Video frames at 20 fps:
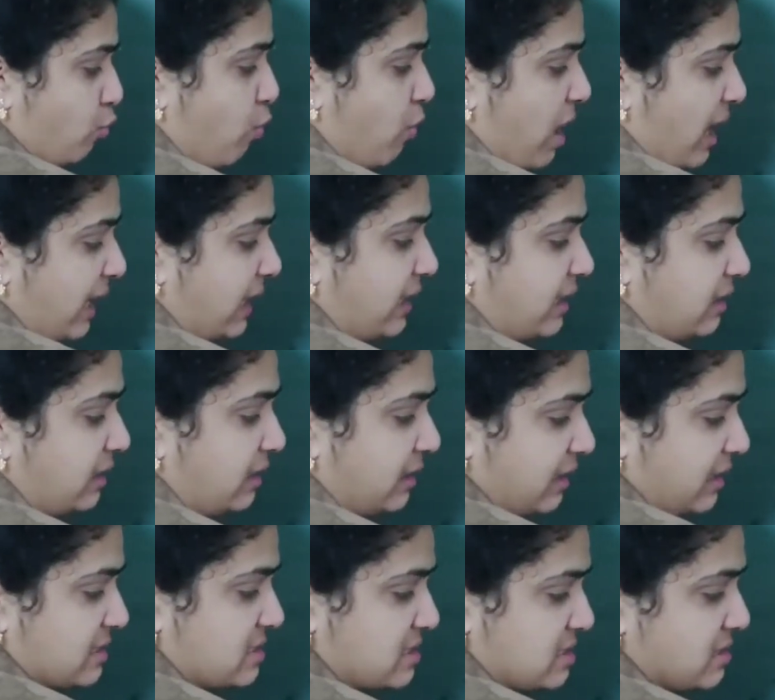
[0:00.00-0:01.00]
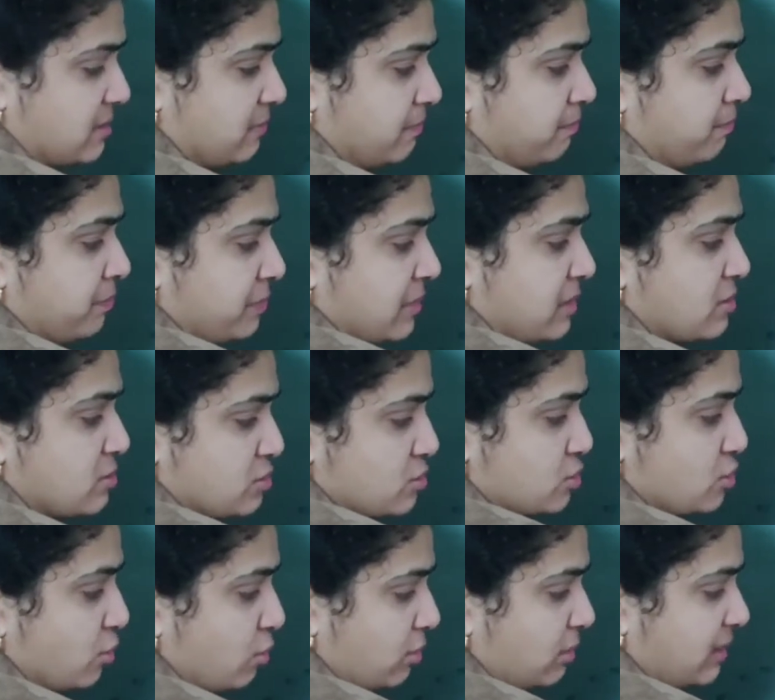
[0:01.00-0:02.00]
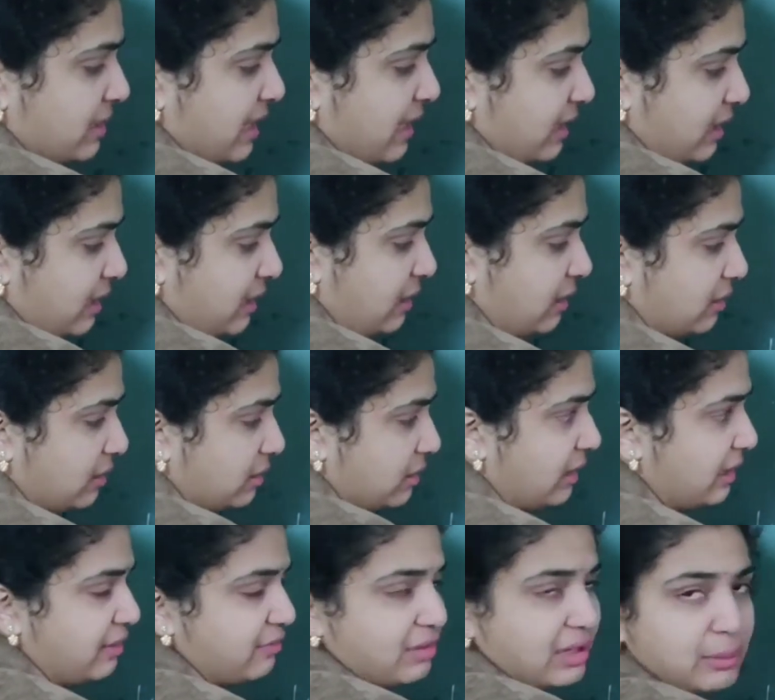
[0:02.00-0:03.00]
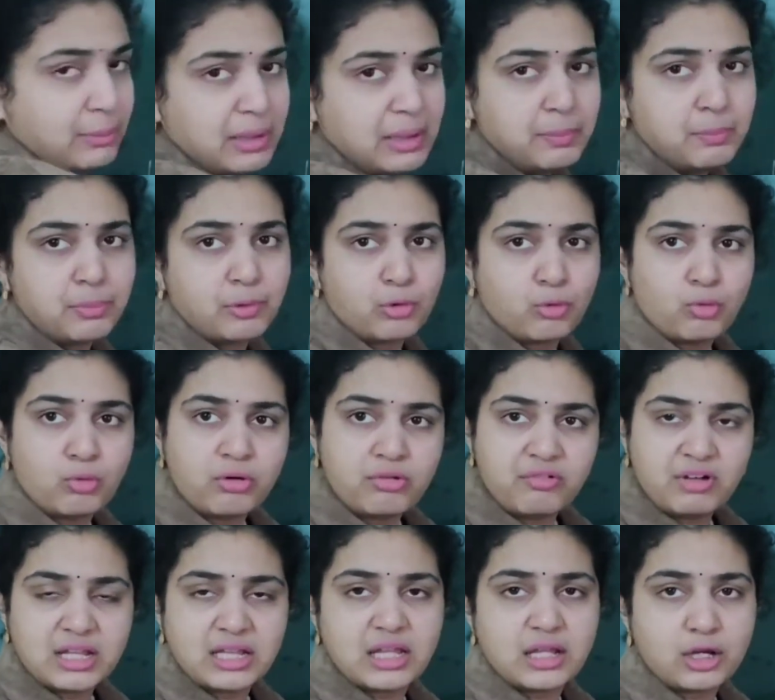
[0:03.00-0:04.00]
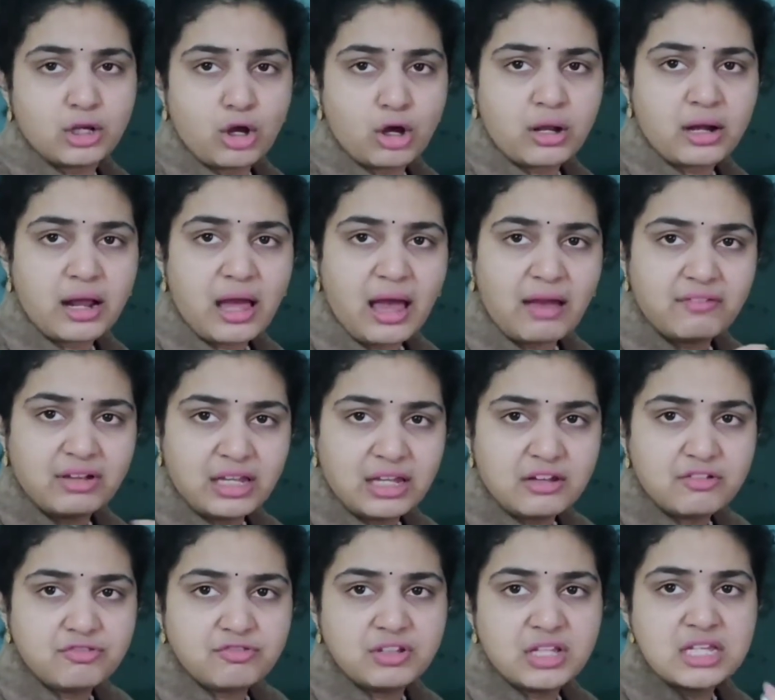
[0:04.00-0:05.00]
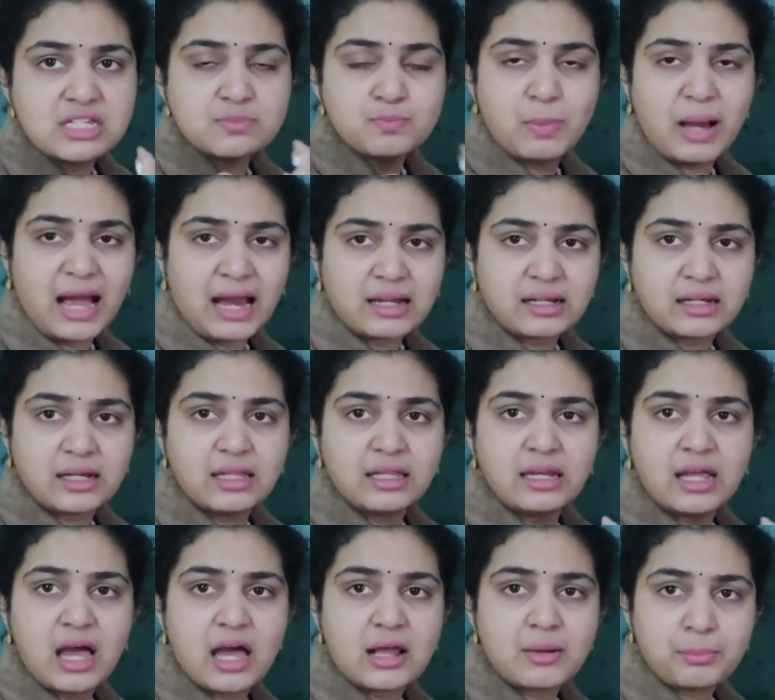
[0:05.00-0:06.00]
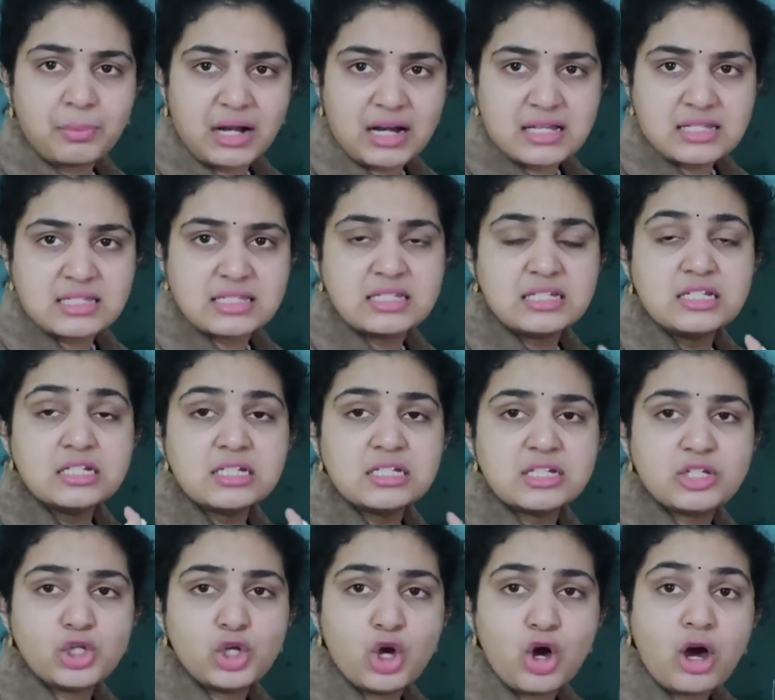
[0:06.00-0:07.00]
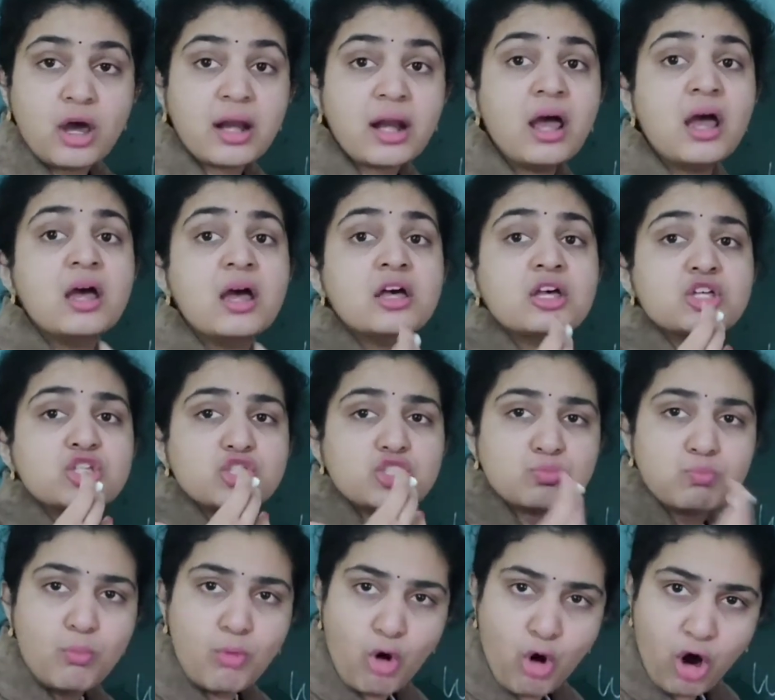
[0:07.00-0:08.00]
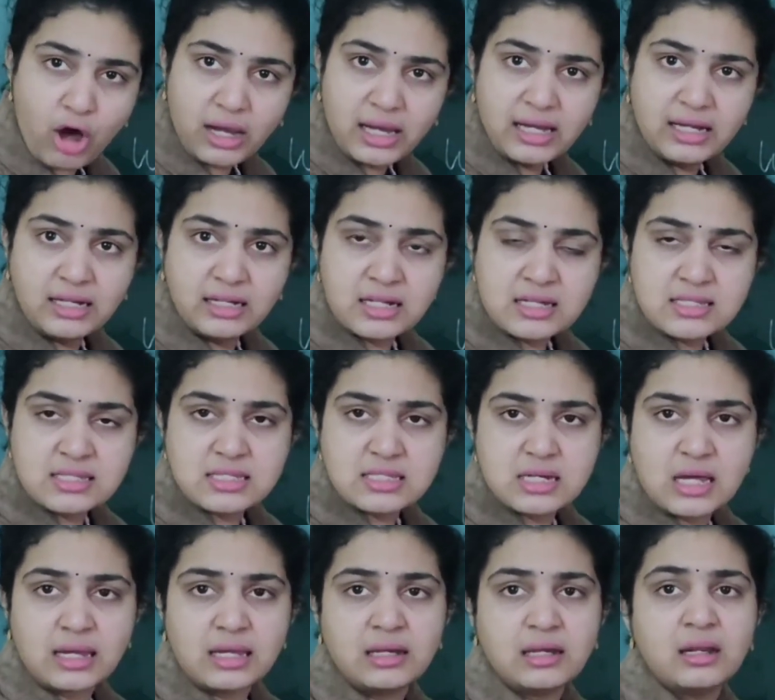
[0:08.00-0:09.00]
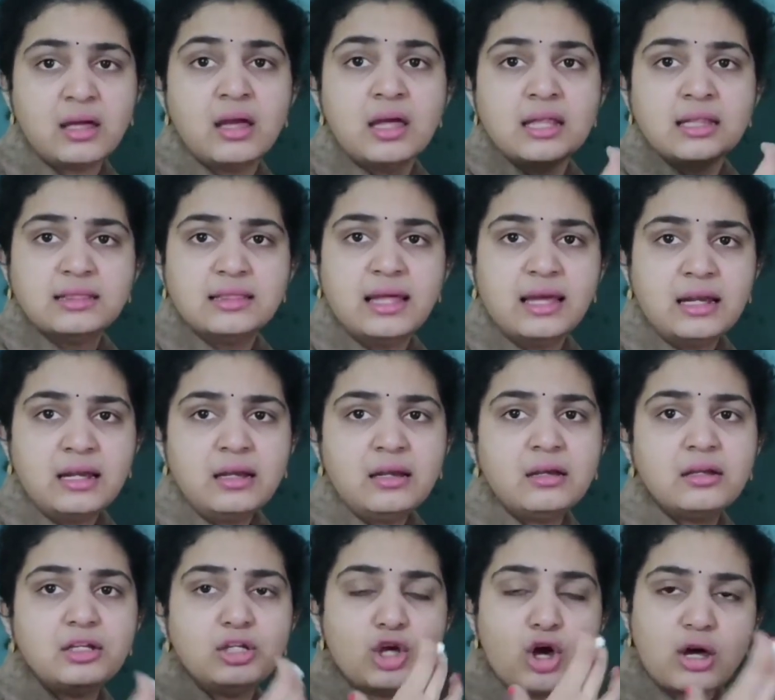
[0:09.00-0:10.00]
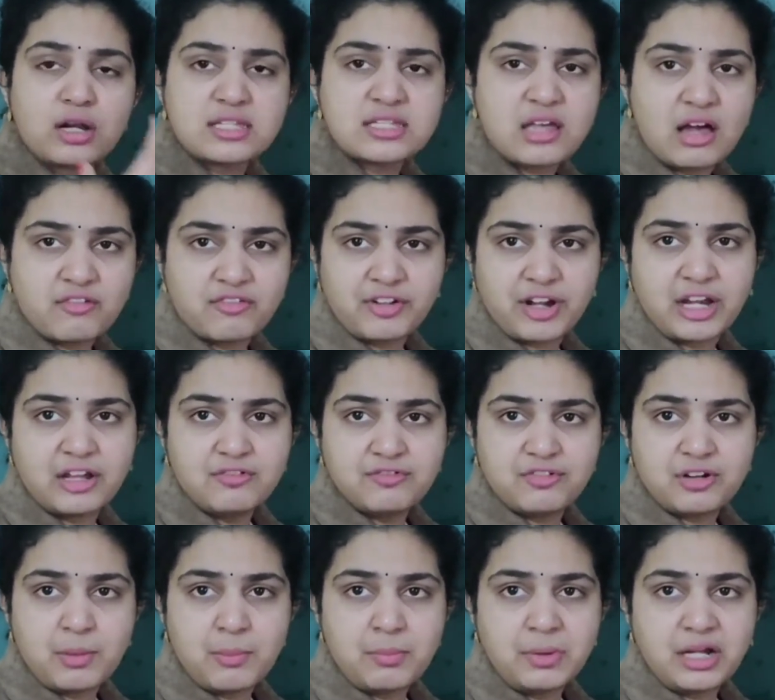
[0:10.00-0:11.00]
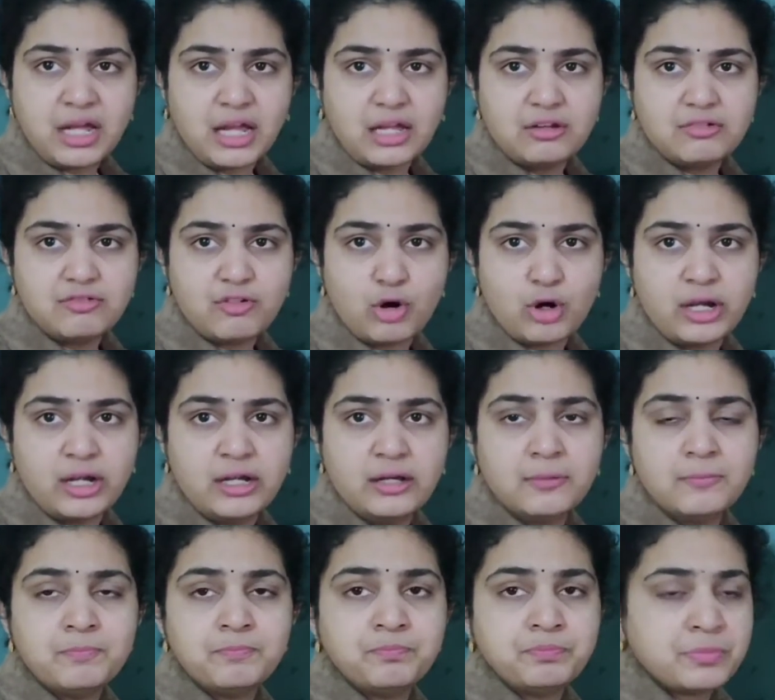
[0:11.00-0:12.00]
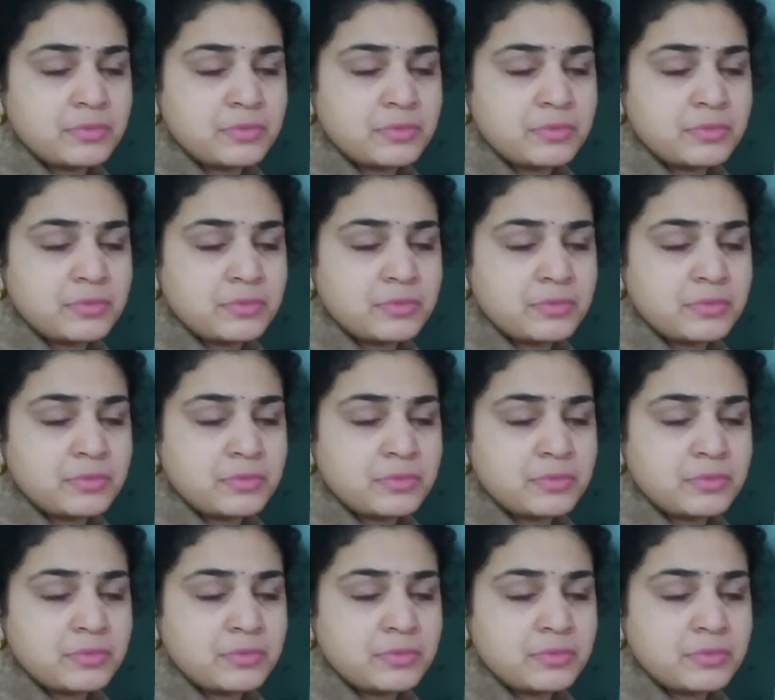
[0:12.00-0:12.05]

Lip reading: Weidel test. So then it will be proved whether you are having, if these bacteria are present in your small intestine, then you are suffering from typhoid.